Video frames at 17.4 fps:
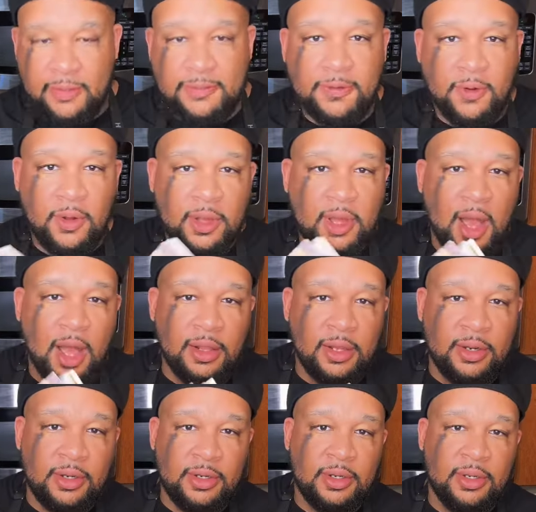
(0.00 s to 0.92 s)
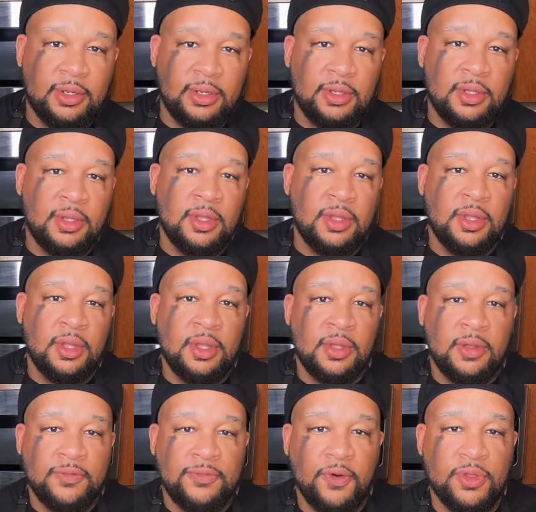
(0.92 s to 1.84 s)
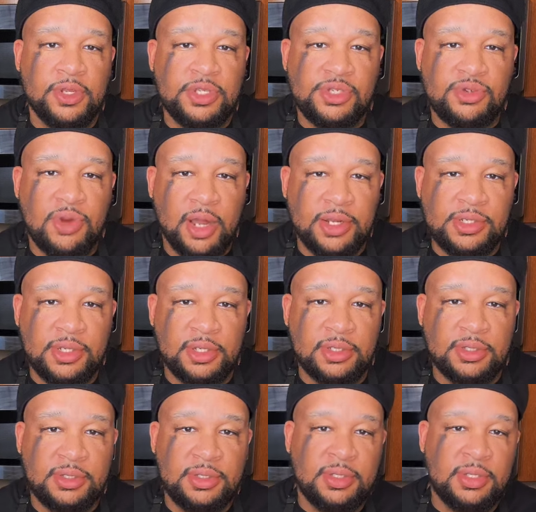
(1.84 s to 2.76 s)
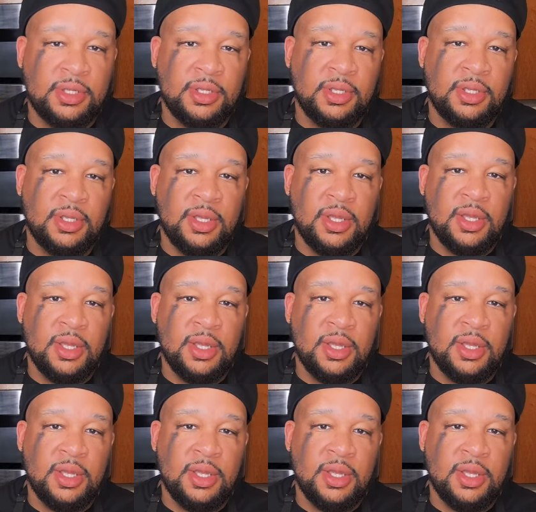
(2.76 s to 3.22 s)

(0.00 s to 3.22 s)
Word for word: Full color, full instructions.